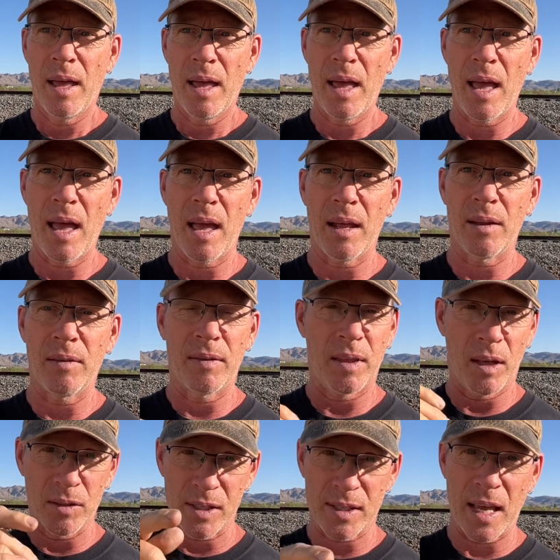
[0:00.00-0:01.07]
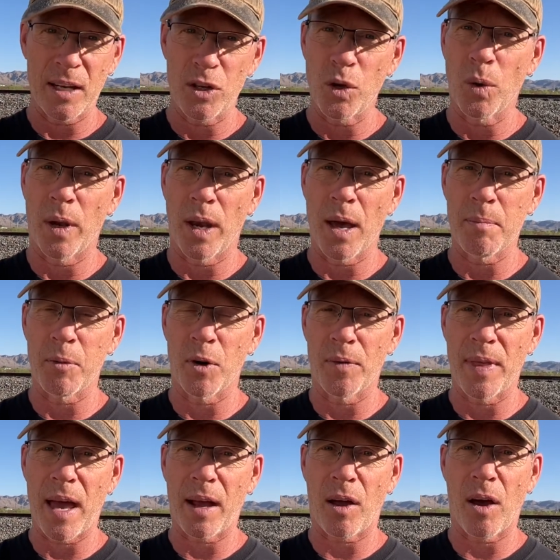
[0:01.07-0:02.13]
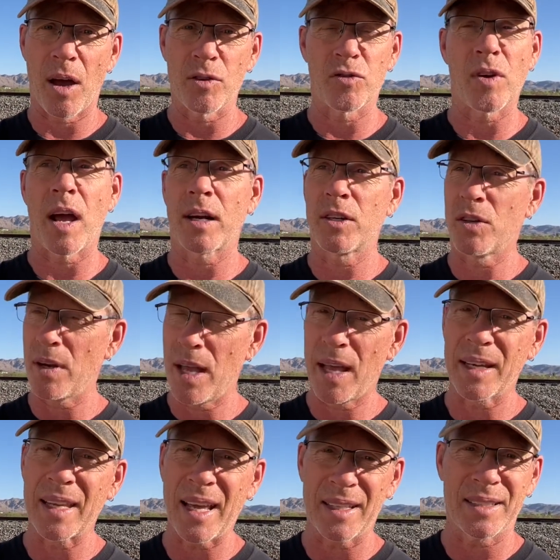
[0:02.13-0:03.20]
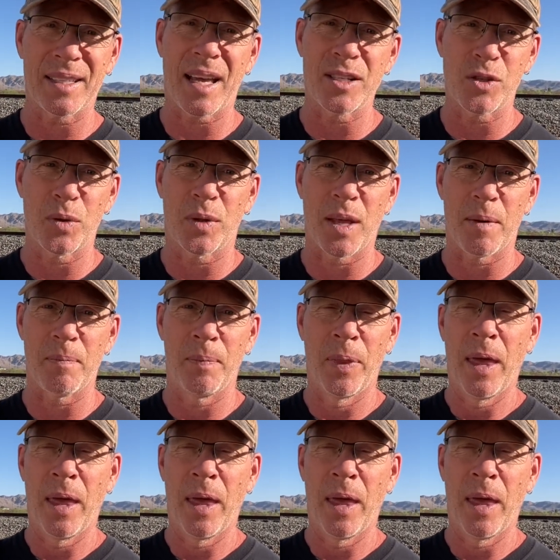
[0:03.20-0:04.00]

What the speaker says: and they'll send you a number of that contractor and get in touch with them.